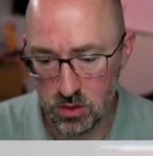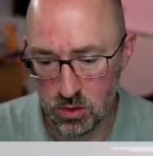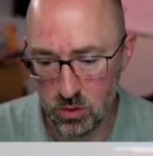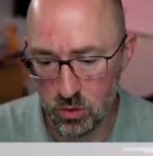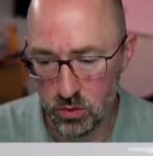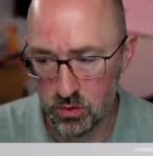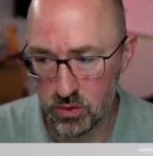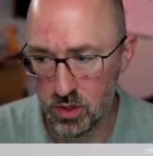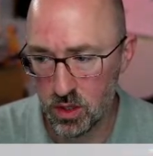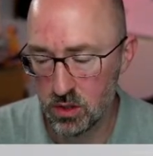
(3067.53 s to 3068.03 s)
do
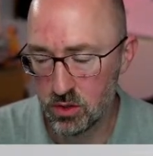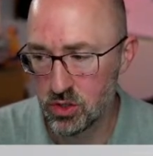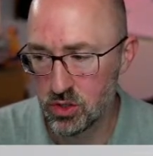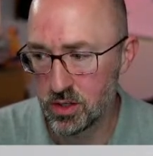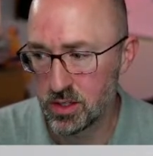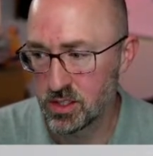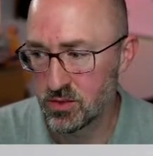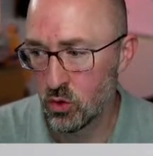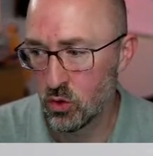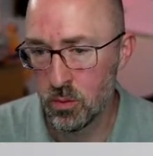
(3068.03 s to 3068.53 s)
with
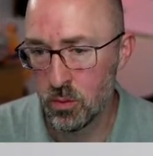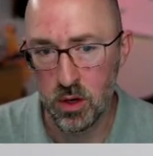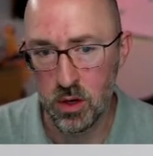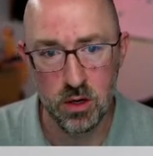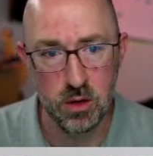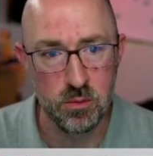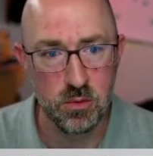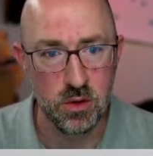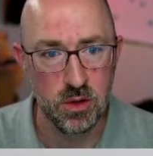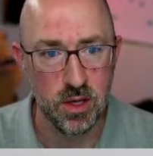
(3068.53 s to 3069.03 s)
transforming our
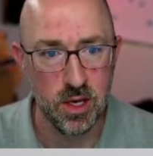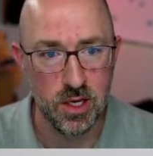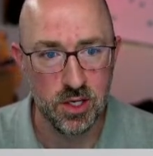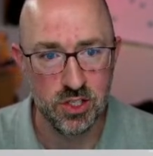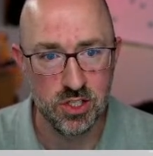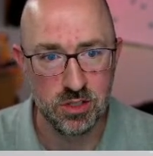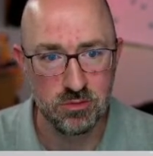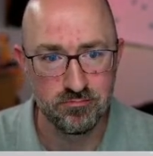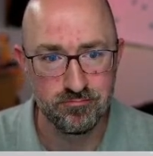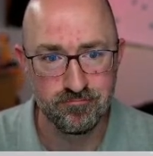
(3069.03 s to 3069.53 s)

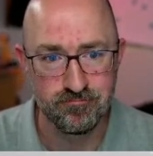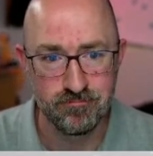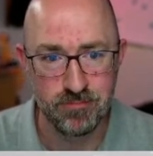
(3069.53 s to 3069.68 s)
communication.